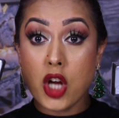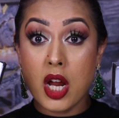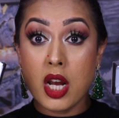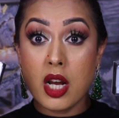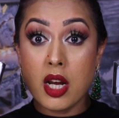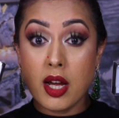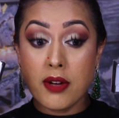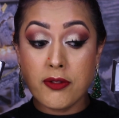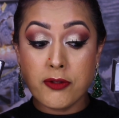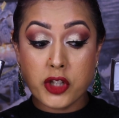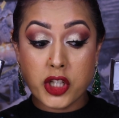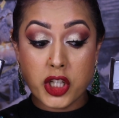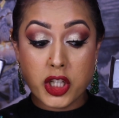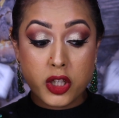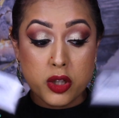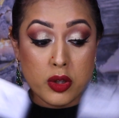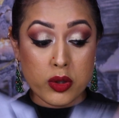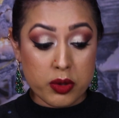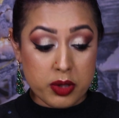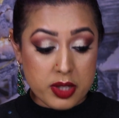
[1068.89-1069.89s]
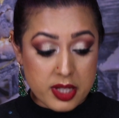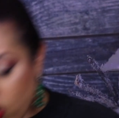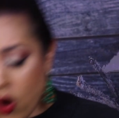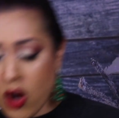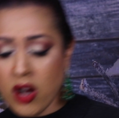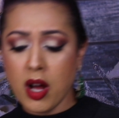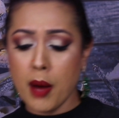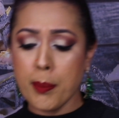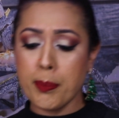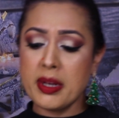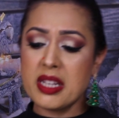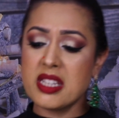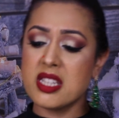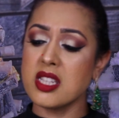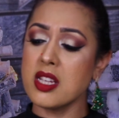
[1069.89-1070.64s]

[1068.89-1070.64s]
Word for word: i love to use I've got a couple of